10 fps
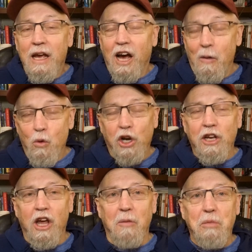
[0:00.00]
I'm working
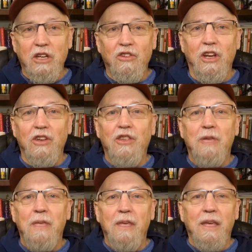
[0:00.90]
on a business,
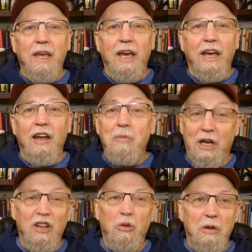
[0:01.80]
and I've been a
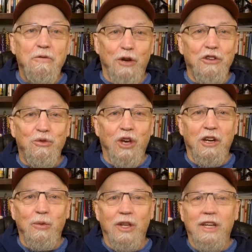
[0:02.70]
little bit
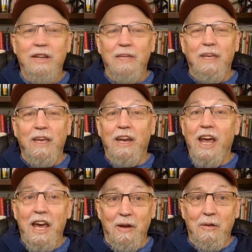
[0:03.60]
frustrated with it, and I
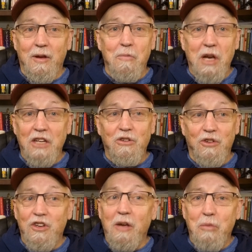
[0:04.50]
had a major
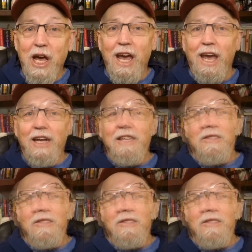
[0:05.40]
setback.